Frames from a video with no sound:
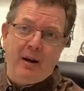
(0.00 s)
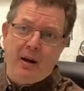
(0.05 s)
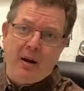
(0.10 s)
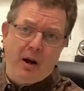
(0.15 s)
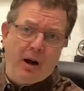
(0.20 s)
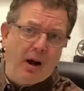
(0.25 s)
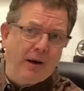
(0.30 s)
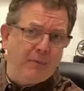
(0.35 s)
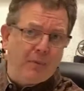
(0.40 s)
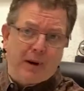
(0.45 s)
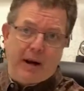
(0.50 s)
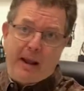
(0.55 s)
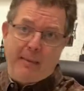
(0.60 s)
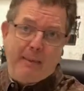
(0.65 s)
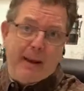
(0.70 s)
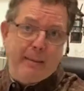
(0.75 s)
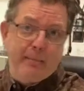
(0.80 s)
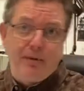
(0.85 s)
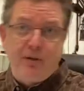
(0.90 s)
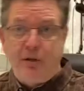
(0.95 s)
of what I'm
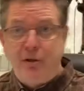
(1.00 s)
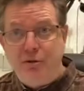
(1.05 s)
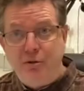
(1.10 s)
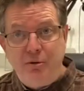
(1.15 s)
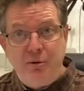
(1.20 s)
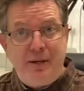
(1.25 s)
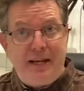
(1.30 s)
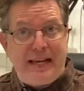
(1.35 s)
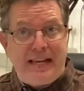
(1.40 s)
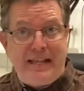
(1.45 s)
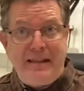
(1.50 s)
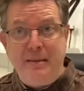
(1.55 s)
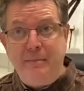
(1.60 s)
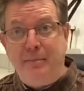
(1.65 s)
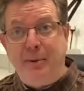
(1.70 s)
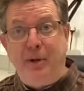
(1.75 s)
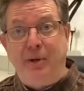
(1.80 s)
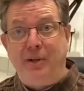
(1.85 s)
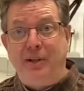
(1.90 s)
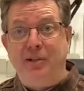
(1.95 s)
able to do in the
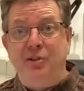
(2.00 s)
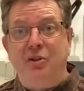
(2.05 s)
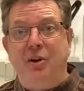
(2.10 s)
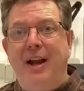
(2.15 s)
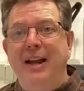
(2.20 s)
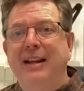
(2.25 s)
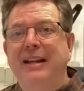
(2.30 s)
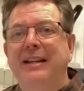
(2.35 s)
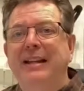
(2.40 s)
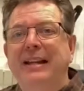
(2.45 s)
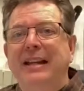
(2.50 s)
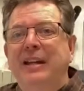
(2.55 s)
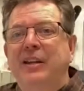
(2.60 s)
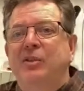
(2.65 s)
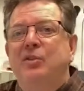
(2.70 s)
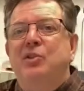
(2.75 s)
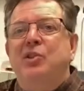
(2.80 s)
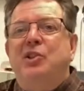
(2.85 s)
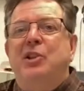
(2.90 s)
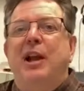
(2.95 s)
building, so I can
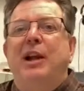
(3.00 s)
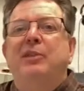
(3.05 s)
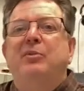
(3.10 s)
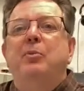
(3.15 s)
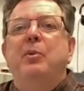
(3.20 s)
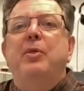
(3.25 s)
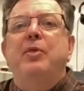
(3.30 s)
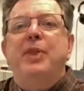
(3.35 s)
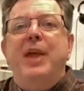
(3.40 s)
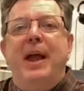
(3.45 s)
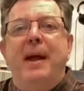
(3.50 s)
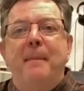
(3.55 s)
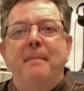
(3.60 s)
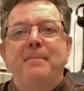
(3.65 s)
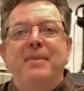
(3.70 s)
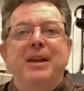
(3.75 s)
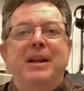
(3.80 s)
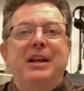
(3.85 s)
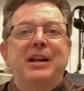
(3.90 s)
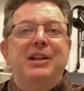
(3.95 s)
intersect with them
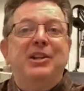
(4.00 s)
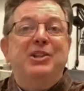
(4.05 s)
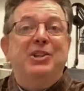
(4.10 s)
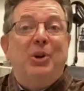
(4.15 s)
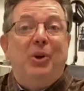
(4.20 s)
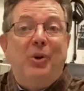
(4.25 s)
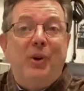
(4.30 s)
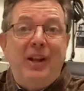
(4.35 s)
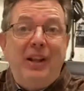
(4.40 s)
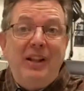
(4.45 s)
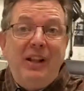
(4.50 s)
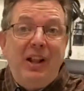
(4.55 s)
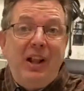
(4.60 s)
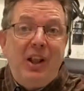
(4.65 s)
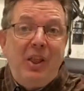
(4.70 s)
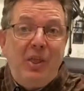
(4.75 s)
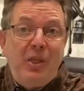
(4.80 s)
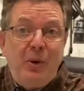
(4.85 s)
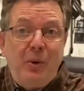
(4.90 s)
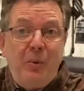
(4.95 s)
during
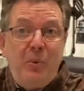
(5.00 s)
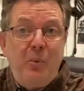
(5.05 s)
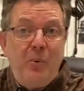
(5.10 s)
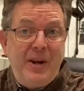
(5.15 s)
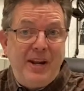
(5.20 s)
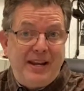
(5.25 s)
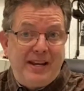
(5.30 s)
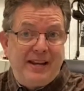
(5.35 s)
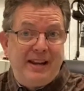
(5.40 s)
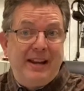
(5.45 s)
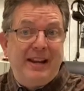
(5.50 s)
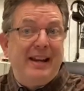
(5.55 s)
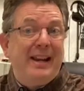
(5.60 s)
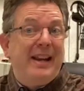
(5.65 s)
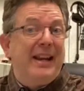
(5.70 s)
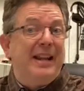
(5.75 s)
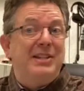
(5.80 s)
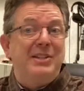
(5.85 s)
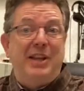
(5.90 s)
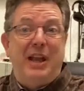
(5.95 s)
the week.
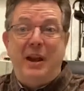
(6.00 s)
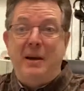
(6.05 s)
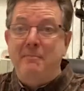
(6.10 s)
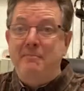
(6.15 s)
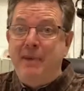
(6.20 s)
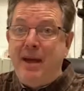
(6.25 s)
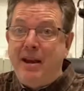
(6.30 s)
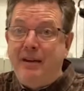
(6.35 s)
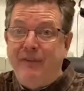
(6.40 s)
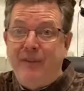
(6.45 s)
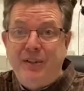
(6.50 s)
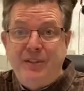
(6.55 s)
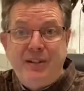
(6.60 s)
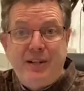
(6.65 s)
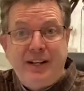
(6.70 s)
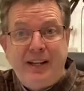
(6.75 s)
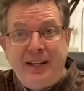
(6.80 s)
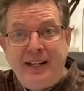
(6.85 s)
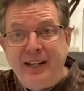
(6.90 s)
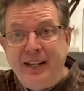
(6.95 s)
It's got a benefit to the
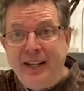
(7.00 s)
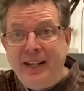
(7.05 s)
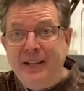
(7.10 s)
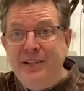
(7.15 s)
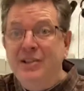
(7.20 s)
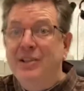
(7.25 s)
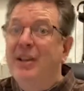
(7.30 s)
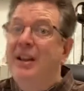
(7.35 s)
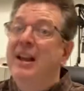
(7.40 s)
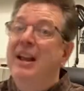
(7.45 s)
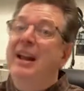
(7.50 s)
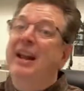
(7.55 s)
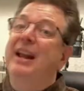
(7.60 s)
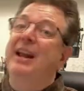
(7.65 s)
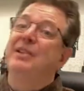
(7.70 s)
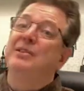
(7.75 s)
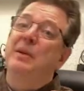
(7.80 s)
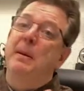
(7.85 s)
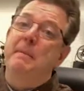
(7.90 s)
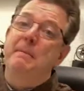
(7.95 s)
kids. It
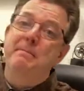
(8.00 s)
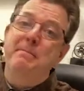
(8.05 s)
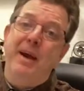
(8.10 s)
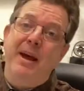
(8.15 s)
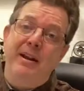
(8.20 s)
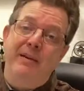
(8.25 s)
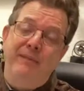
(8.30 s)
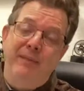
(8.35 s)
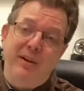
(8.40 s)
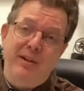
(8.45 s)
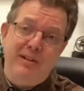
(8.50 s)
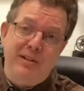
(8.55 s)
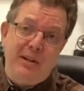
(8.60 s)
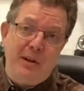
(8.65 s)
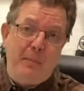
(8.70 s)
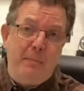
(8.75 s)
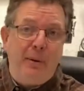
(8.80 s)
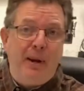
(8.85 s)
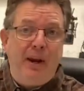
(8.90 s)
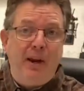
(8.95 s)
has a benefit to the
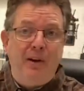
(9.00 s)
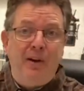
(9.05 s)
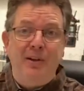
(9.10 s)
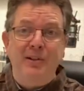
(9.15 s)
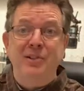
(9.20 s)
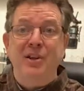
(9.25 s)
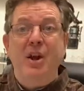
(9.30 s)
parents.